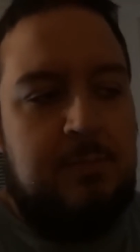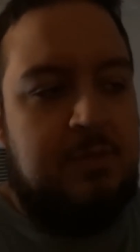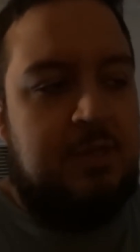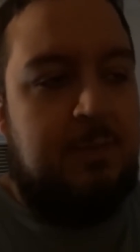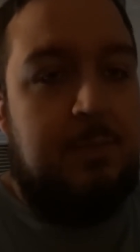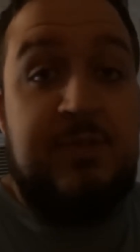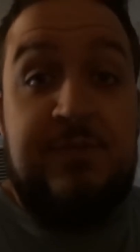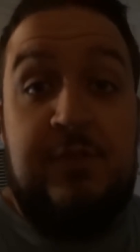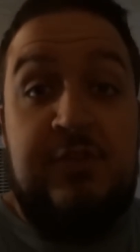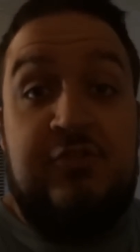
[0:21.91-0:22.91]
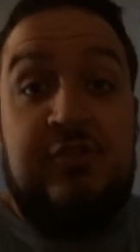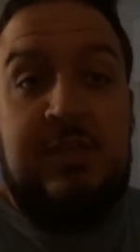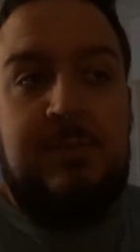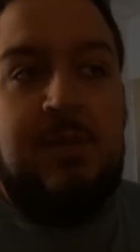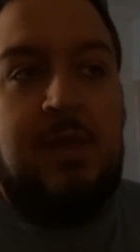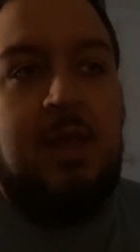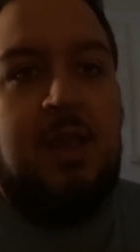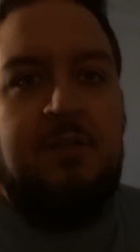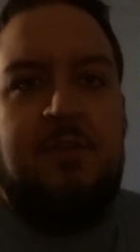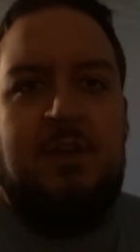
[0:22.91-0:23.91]
But um, it was a fun stream.
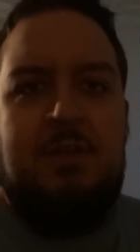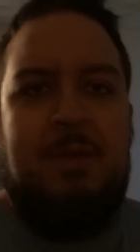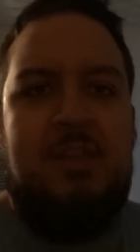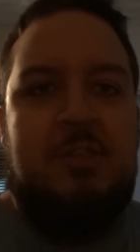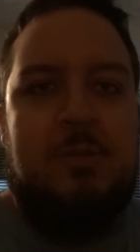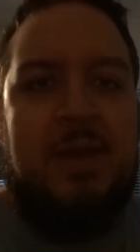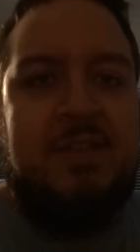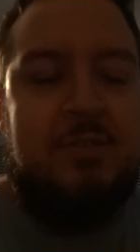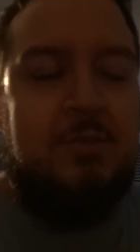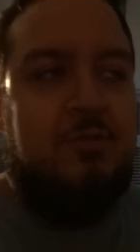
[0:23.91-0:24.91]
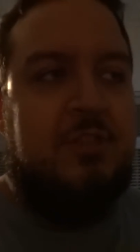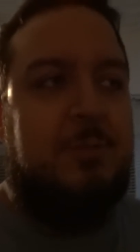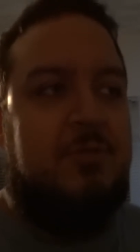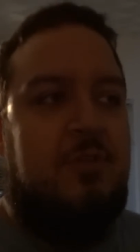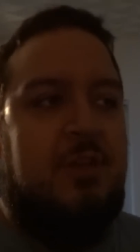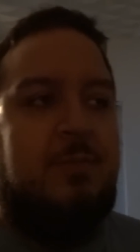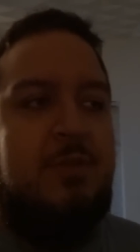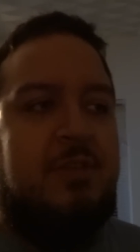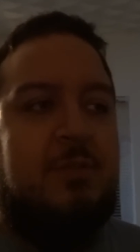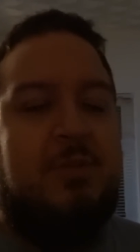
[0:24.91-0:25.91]
I finally made it to 1800 subscribers,